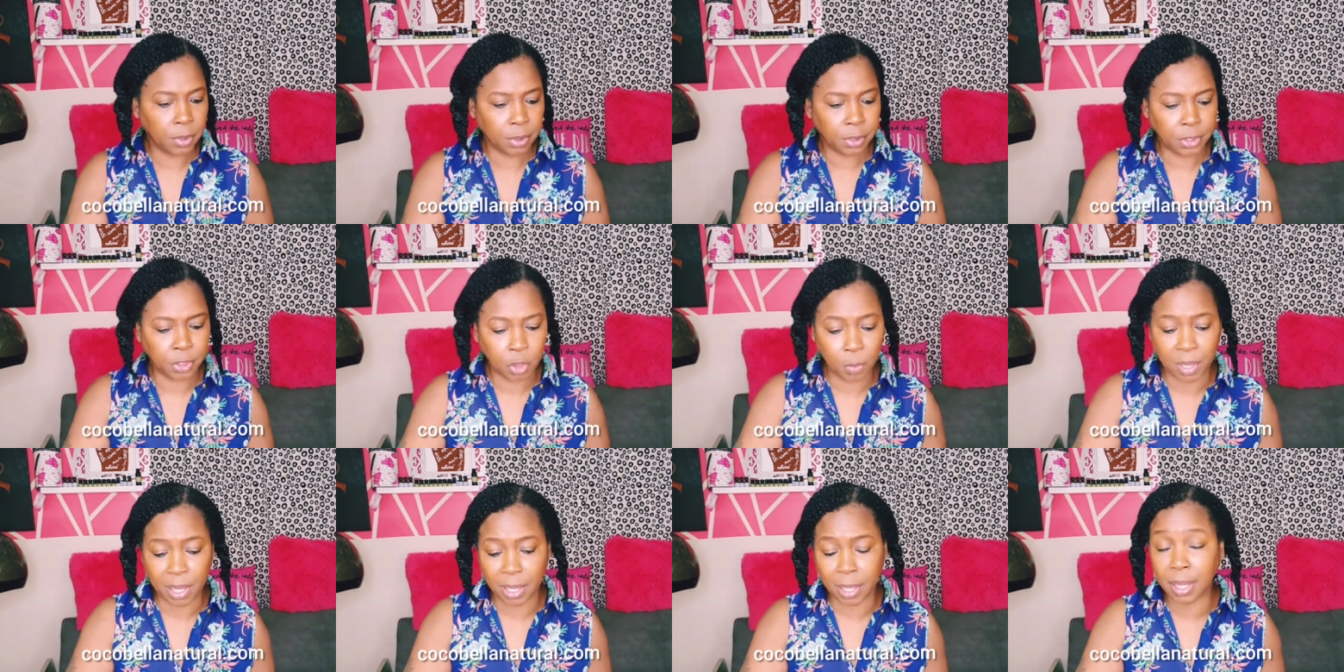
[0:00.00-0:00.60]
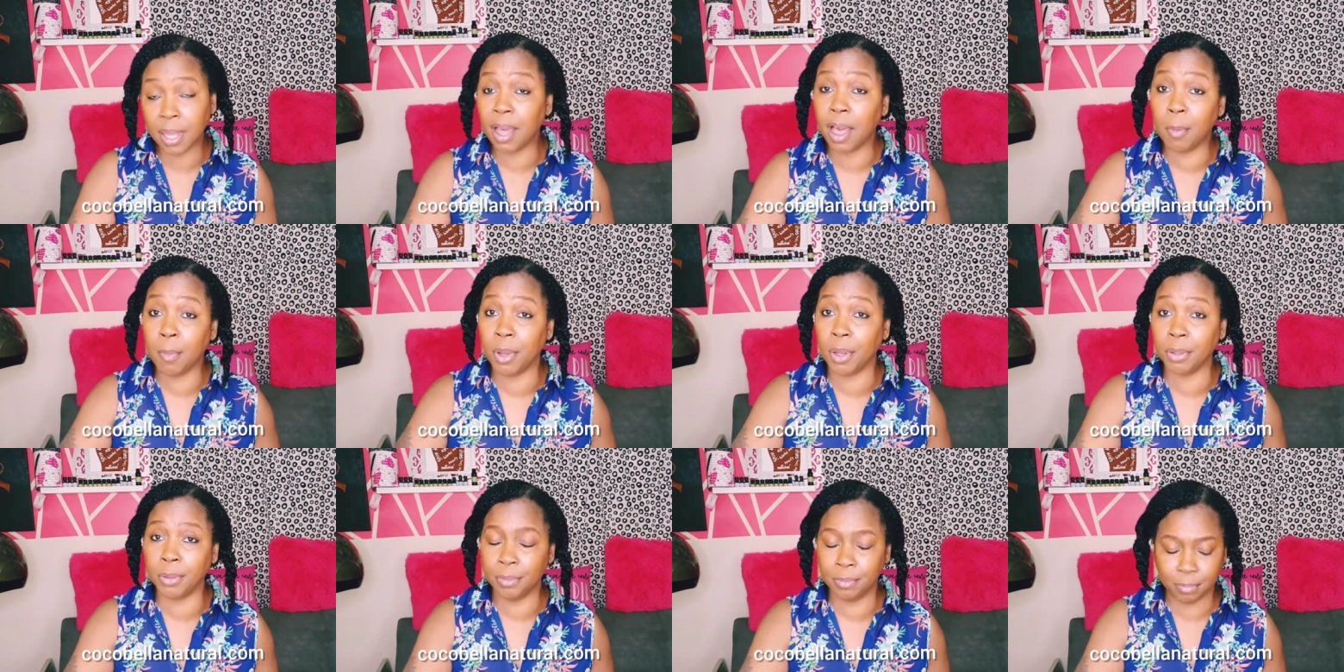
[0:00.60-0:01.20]
do my
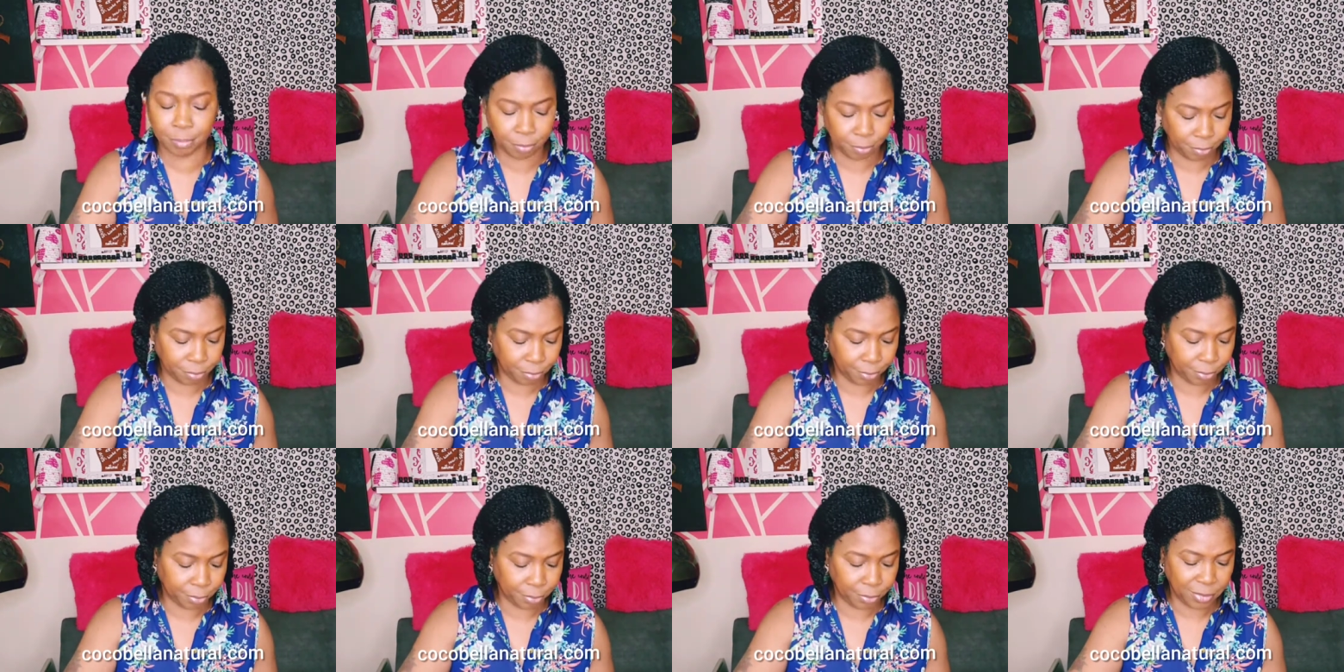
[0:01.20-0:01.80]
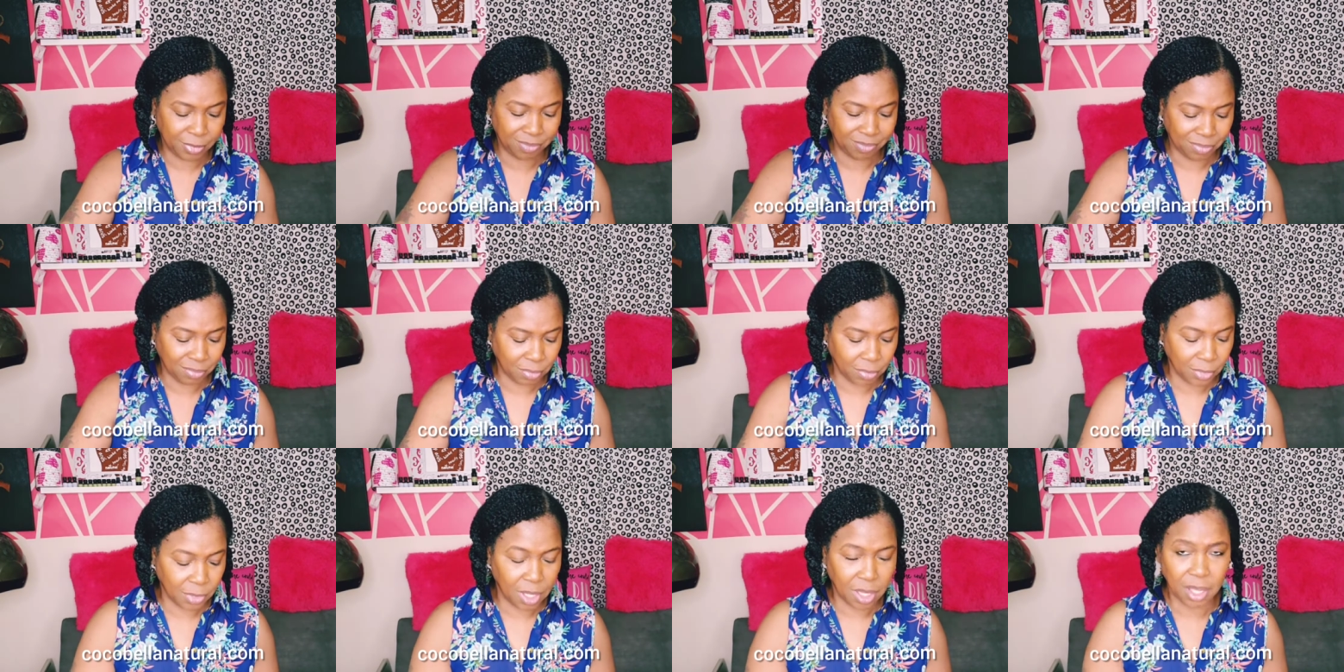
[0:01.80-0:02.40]
combo.
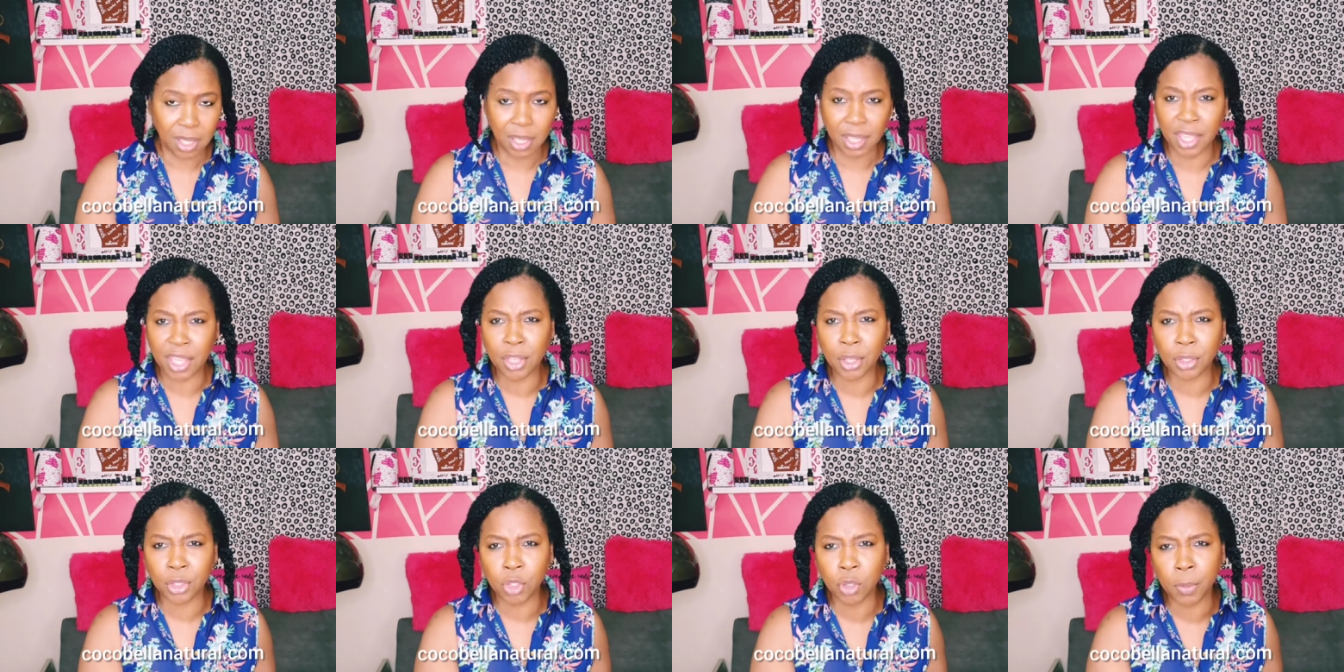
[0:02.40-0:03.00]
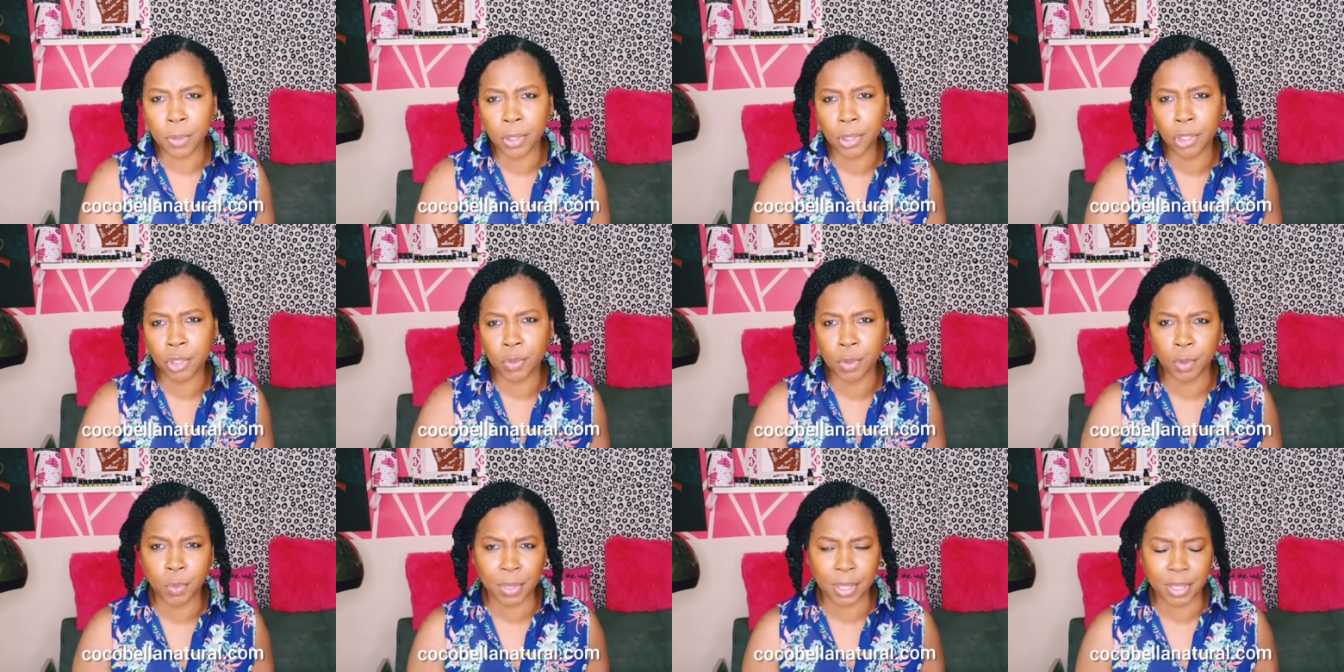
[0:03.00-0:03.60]
Kill 2 birds
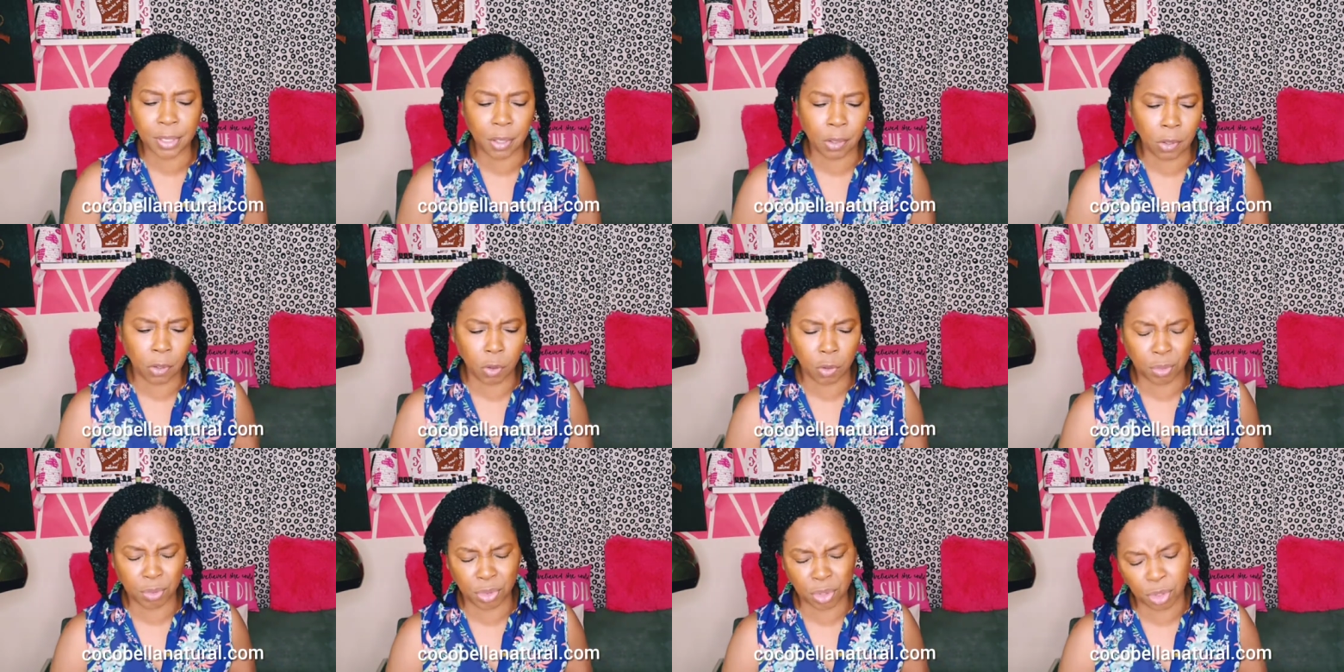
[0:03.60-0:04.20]
with 1 stone,